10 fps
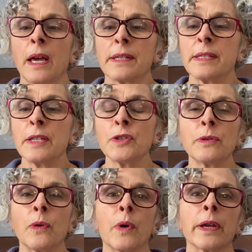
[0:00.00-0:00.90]

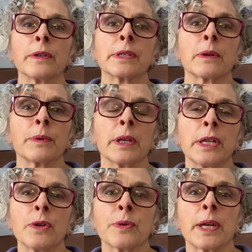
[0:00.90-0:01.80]
Essential oils are really
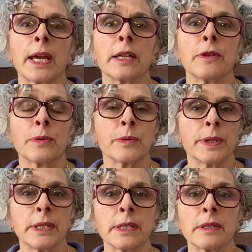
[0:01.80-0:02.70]
created through a
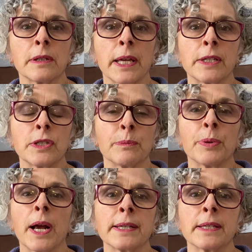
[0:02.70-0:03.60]
distillation
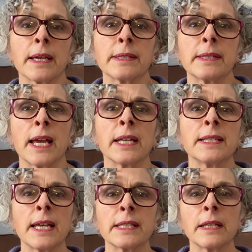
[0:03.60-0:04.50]
process, and it
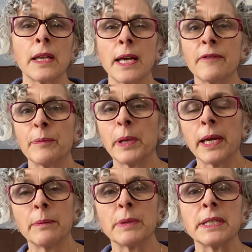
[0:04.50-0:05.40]
takes a lot of
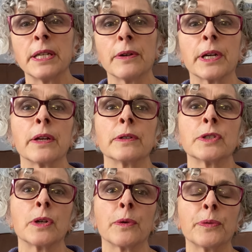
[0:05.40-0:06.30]
plant material
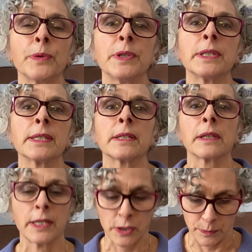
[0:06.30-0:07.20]
to go through the
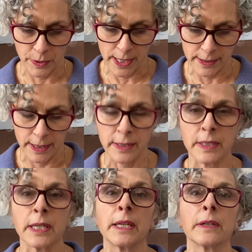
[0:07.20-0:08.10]
distillation process
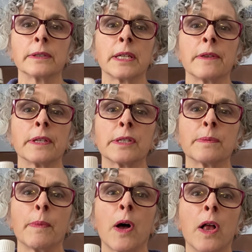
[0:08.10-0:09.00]
to yield in this
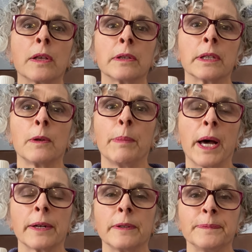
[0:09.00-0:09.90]
small little
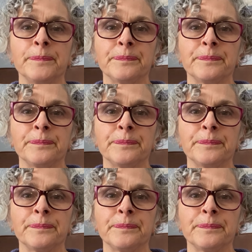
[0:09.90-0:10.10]
bottle.